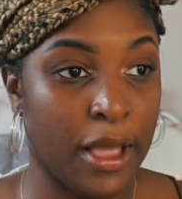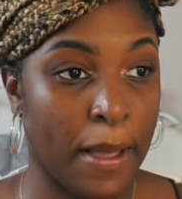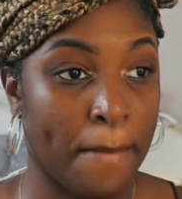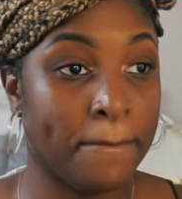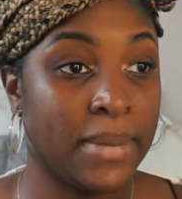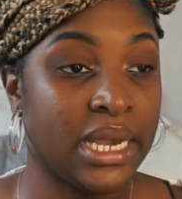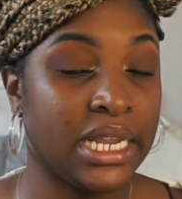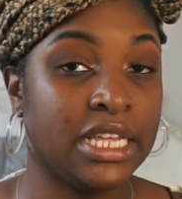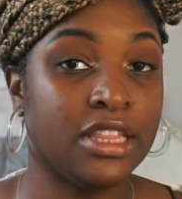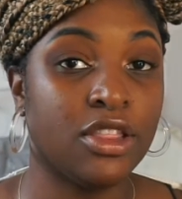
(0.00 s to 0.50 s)

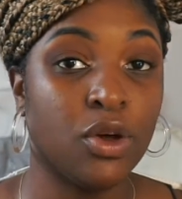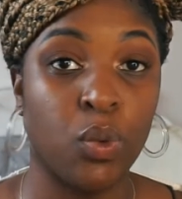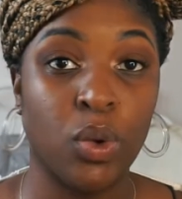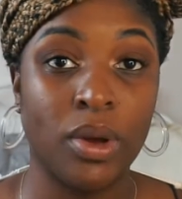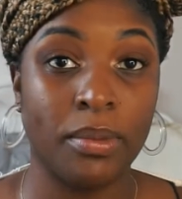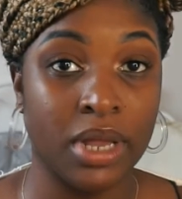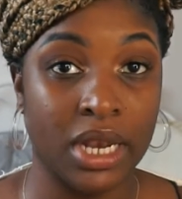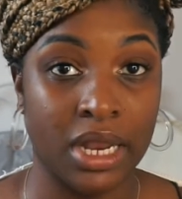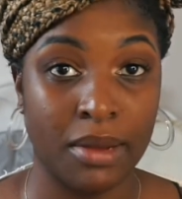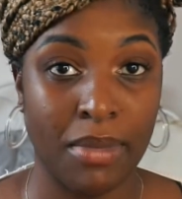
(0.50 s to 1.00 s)
mainly the
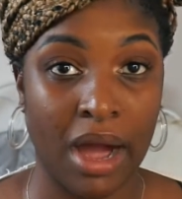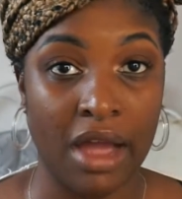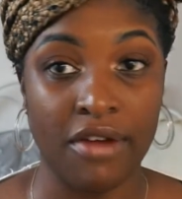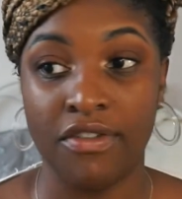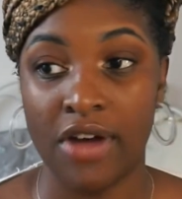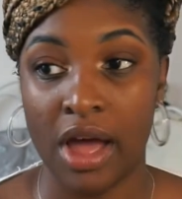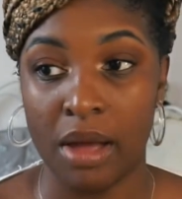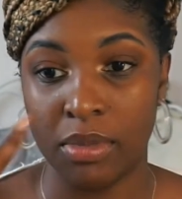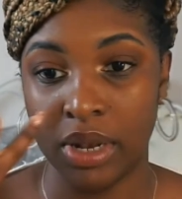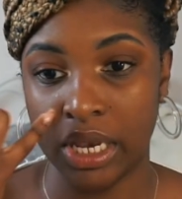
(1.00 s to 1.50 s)
women in my
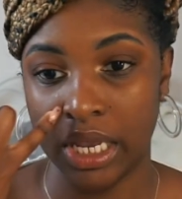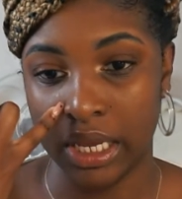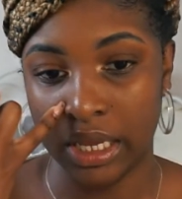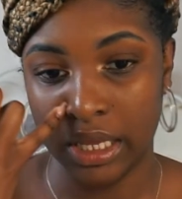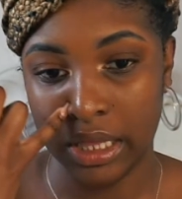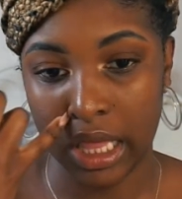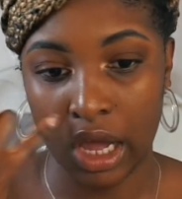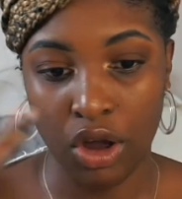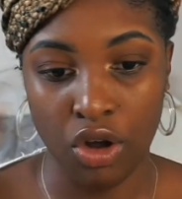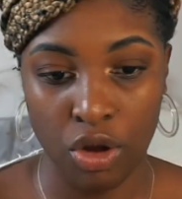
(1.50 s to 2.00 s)
family
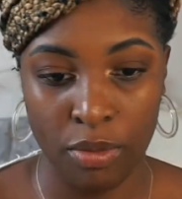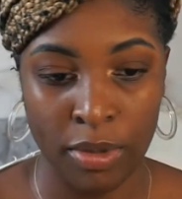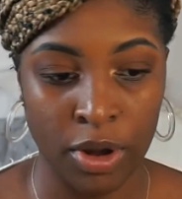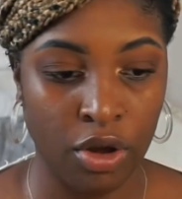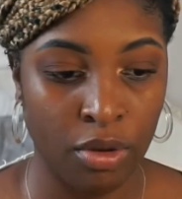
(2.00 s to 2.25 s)
that comment